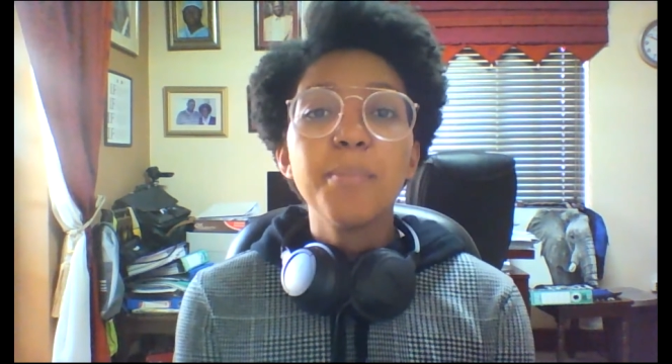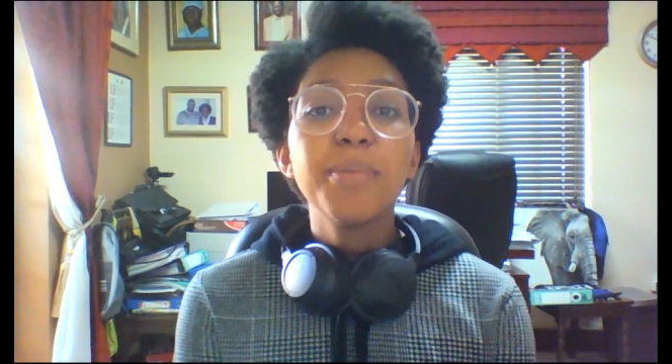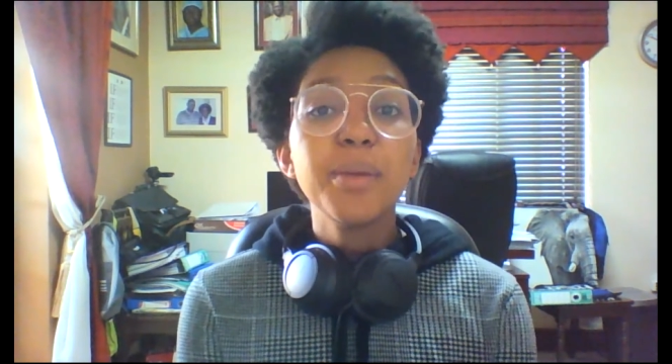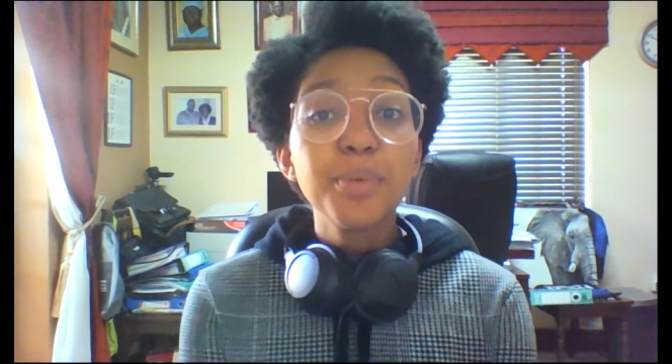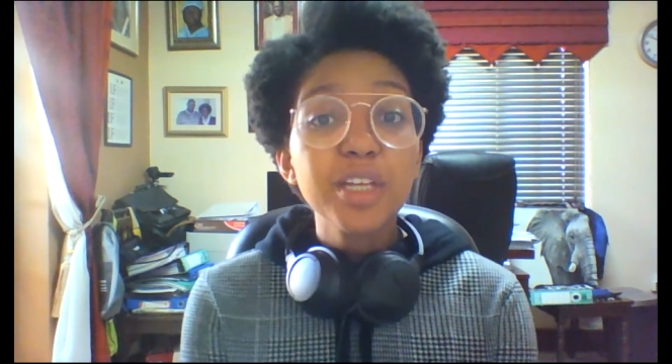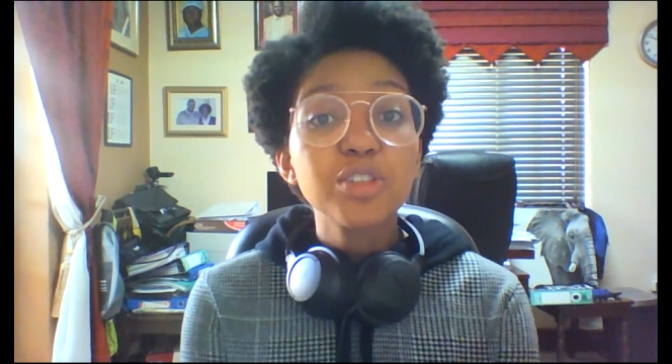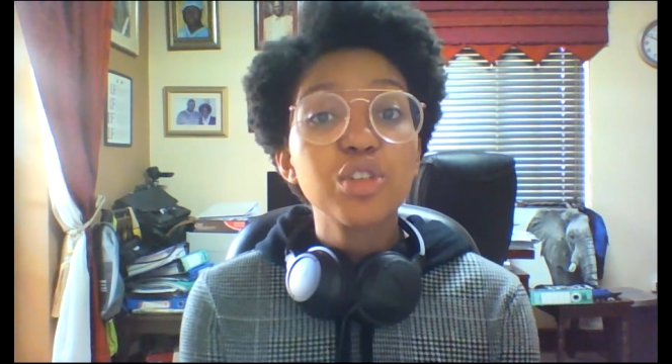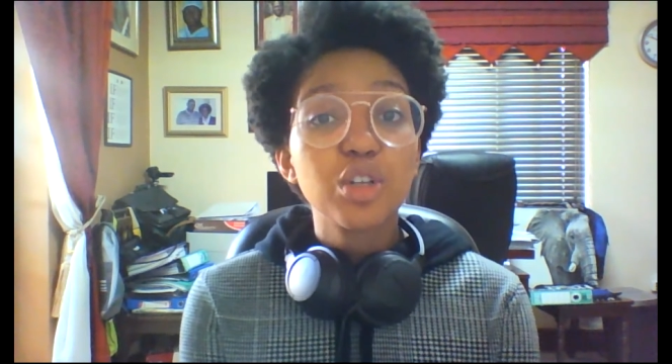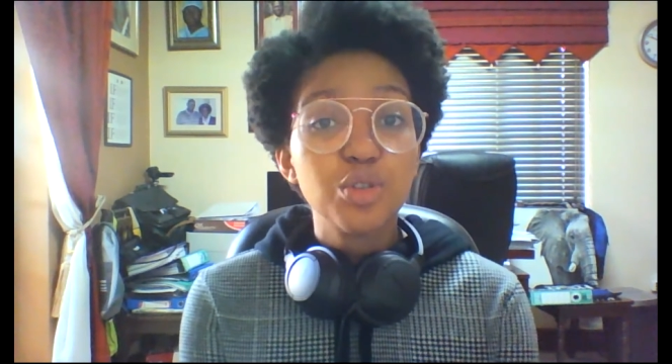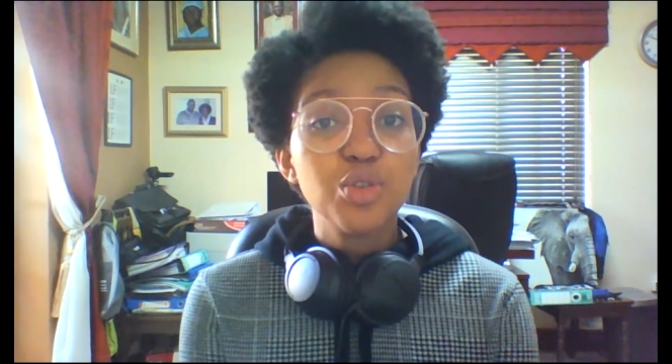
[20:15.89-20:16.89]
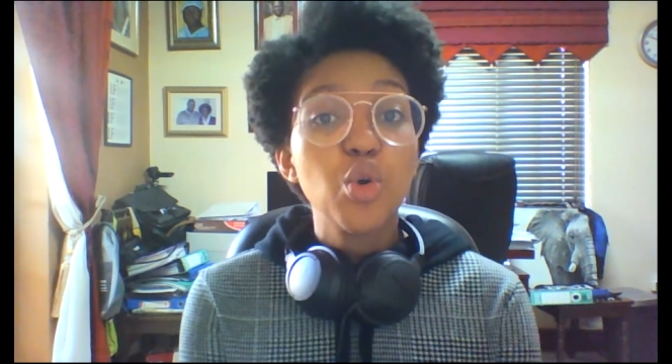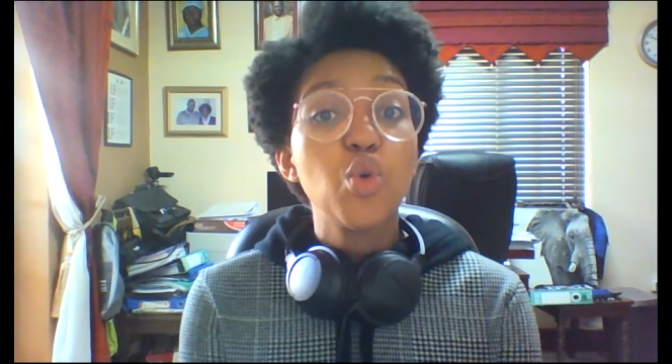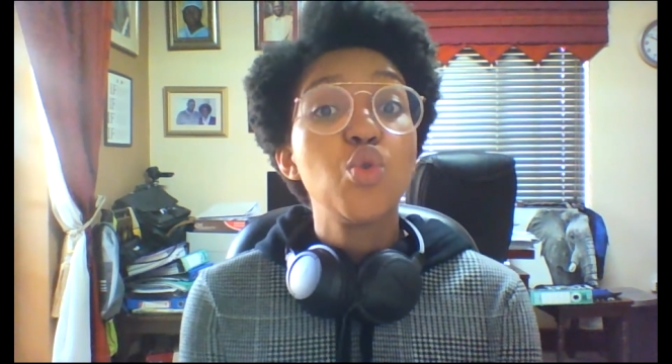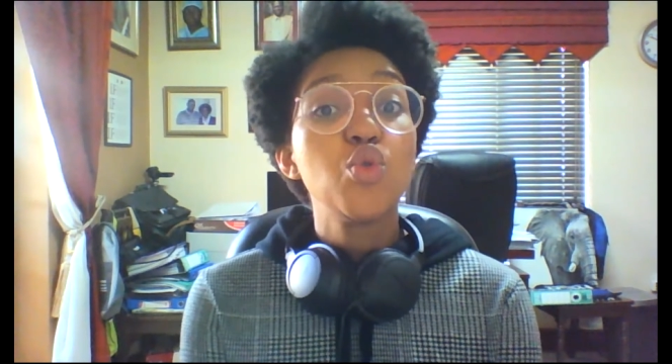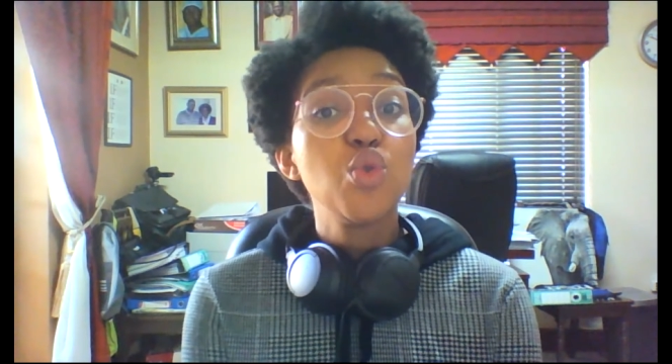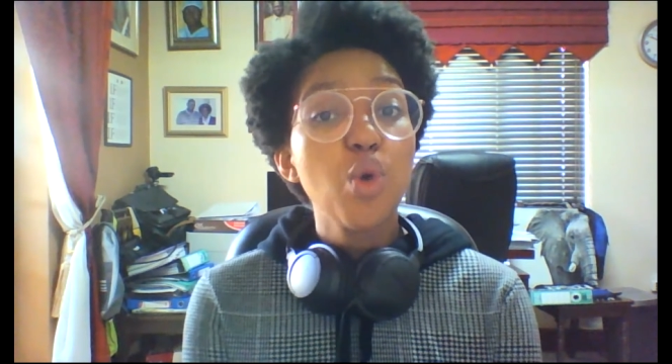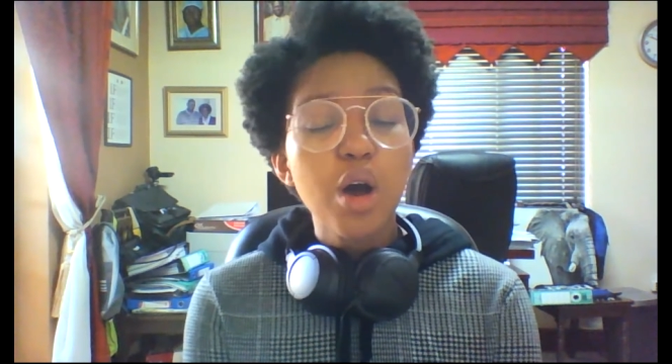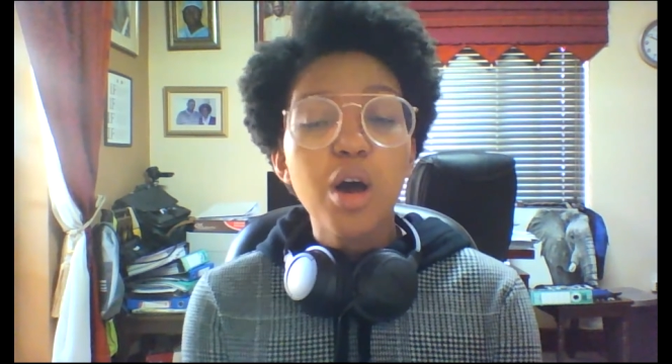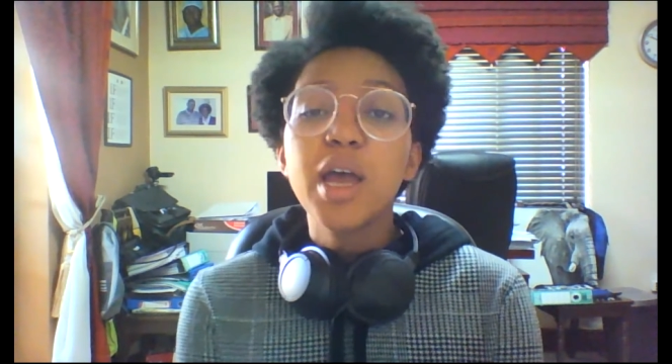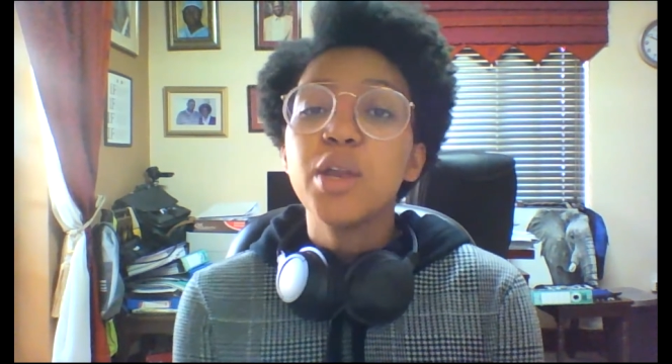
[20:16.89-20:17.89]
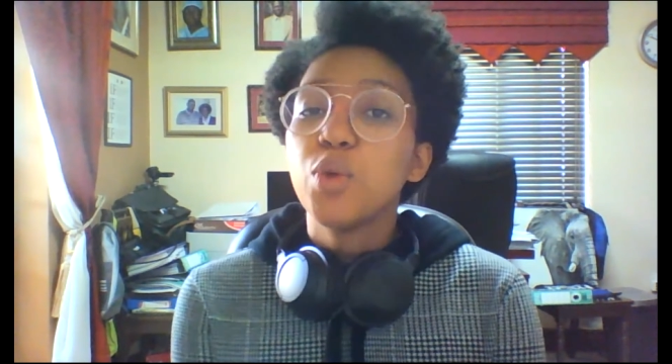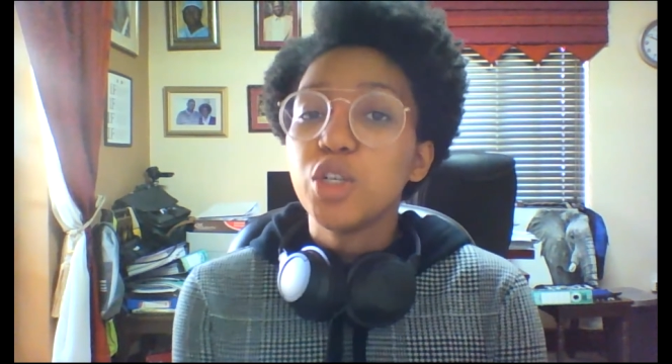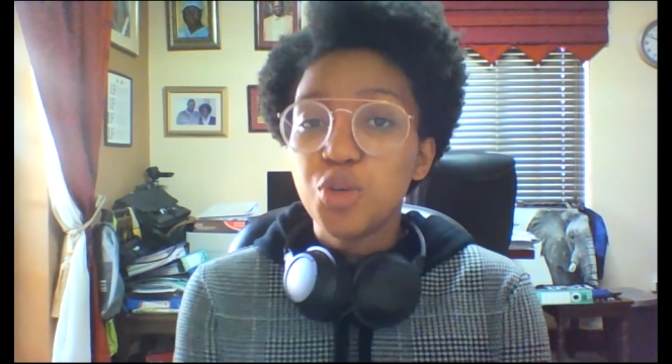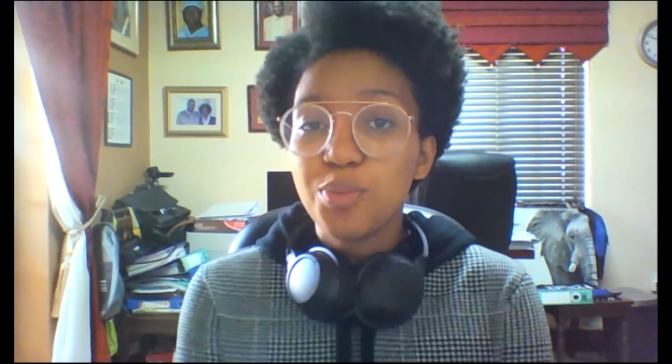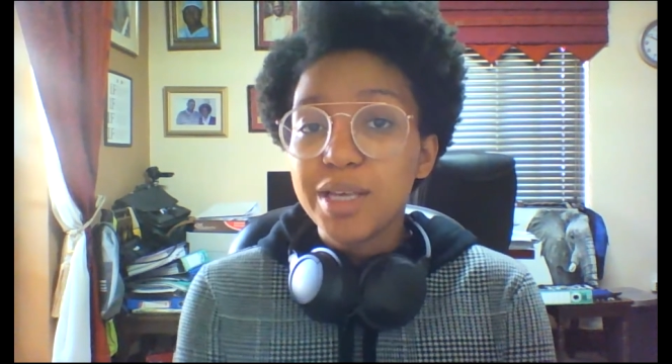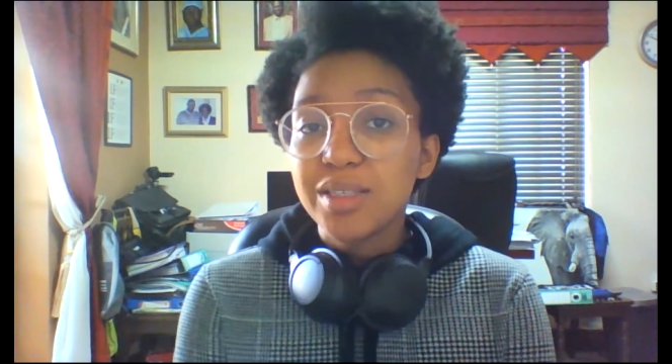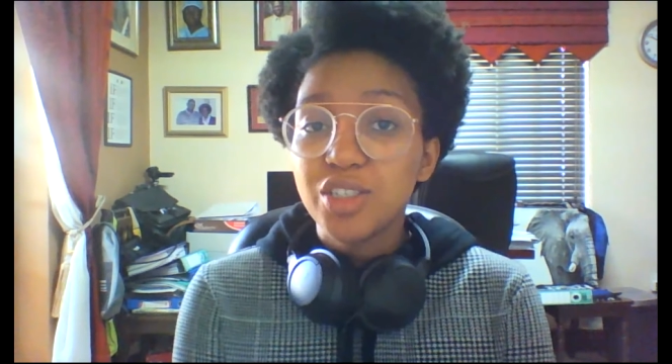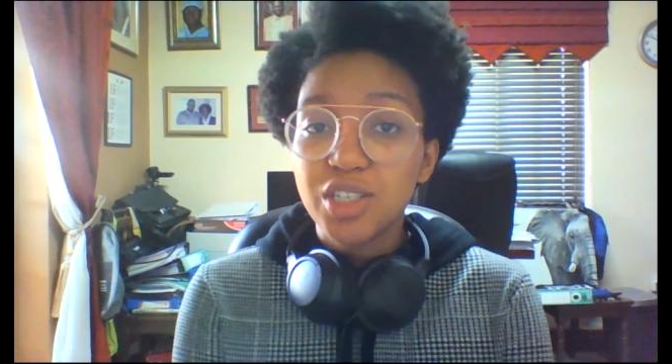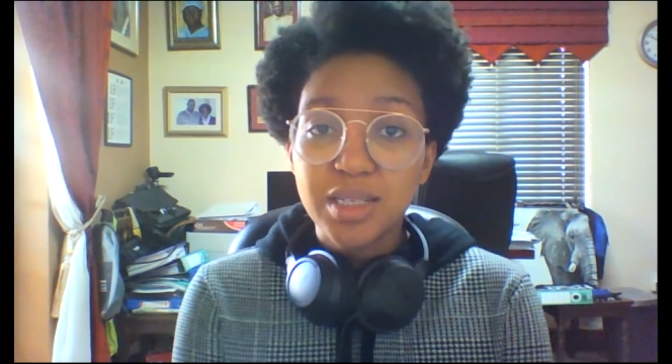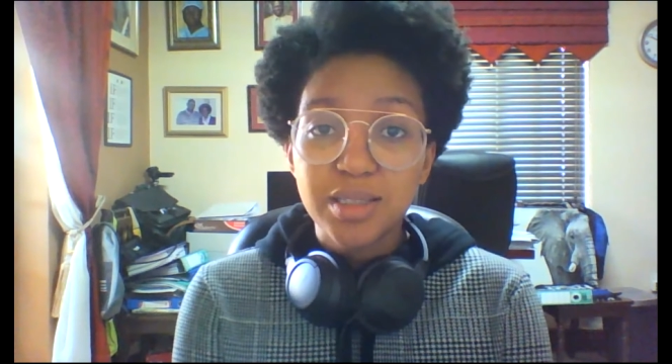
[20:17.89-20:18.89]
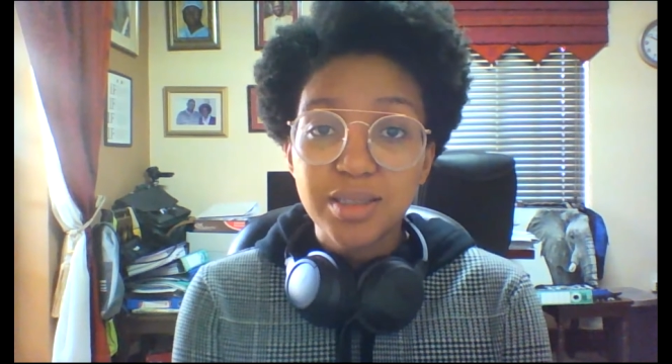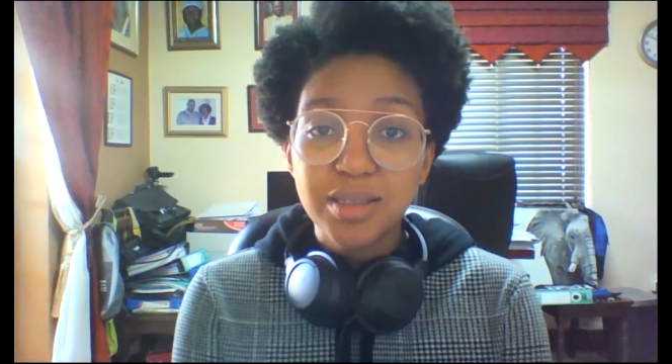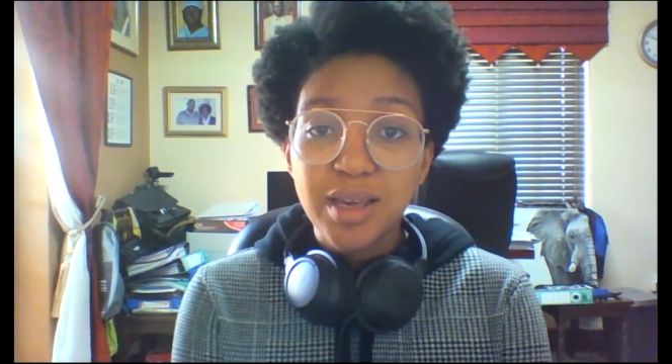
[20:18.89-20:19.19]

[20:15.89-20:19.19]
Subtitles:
people can start to know who you are and what your message is.